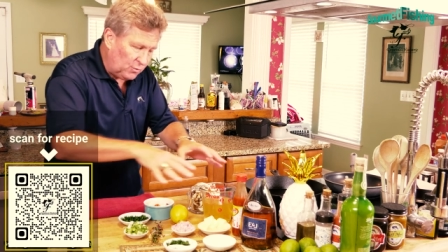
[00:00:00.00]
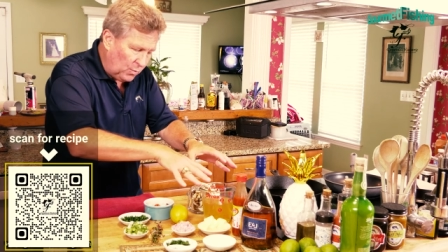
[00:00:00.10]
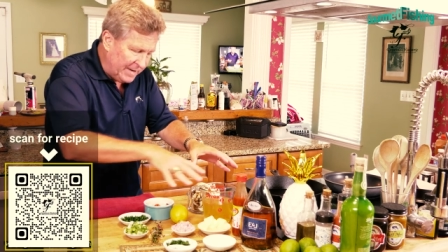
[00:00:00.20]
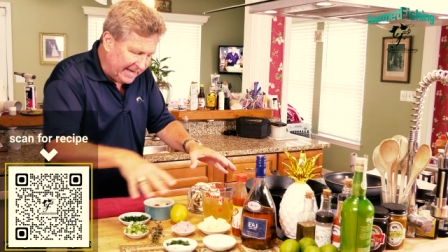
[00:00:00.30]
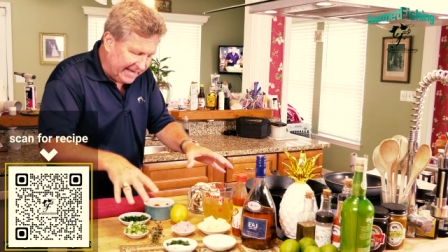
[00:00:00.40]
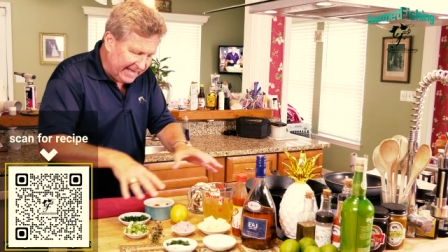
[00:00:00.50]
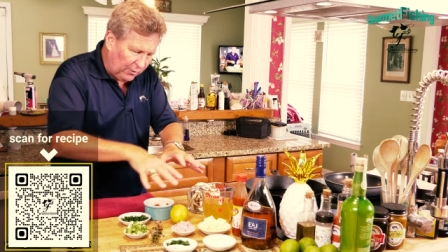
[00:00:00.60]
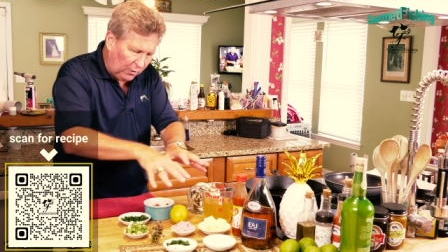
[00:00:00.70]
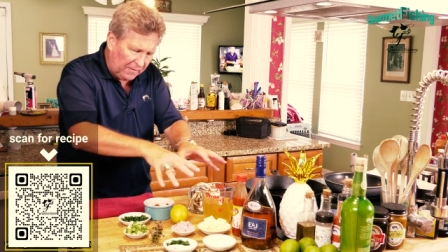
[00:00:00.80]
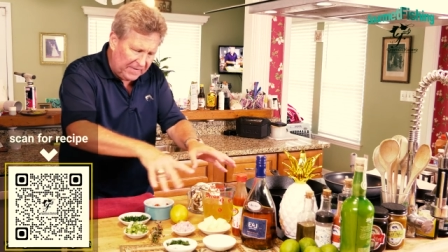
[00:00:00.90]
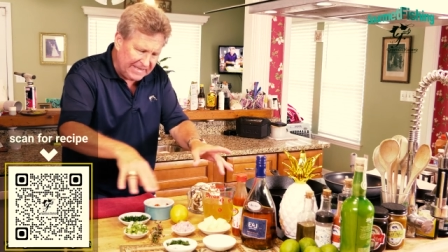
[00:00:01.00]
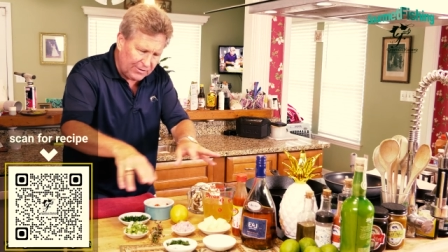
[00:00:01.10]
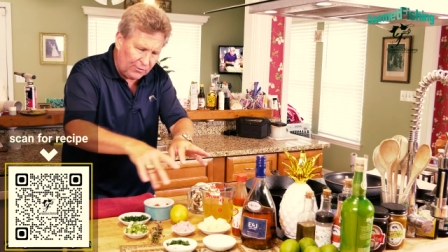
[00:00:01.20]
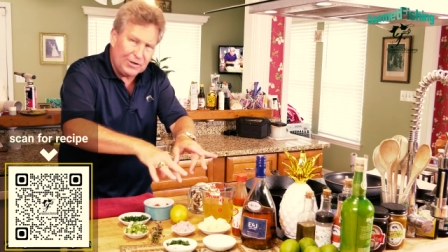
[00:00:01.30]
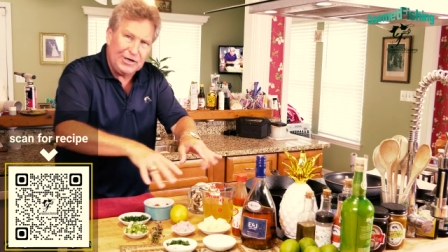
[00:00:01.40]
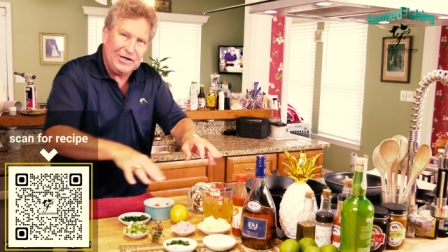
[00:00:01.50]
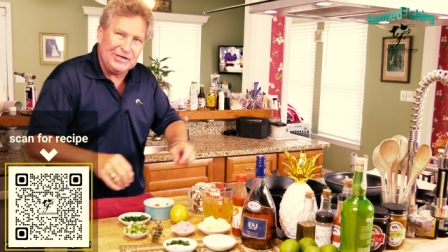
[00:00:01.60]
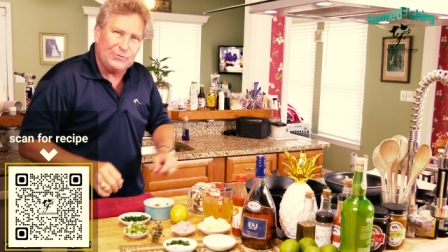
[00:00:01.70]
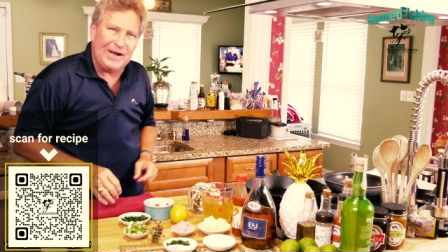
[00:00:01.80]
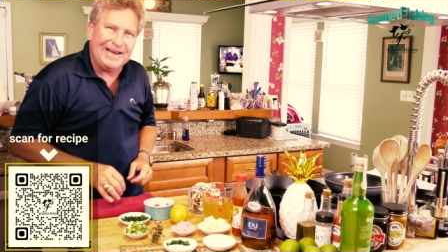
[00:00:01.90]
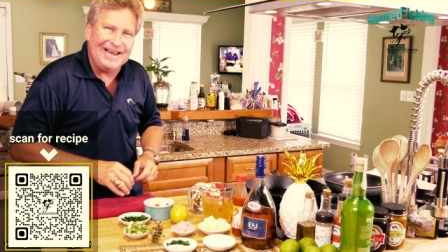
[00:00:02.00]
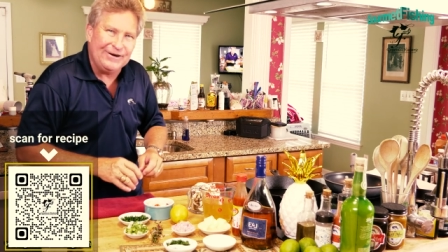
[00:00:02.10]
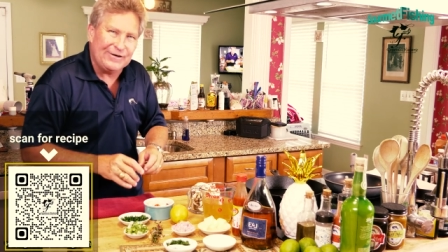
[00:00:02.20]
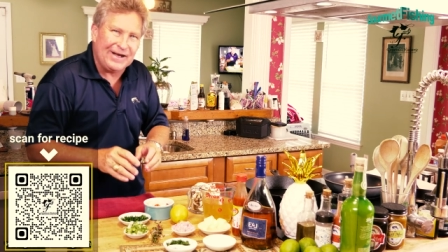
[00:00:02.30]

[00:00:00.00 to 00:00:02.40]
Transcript: we get all of these little goodies right here,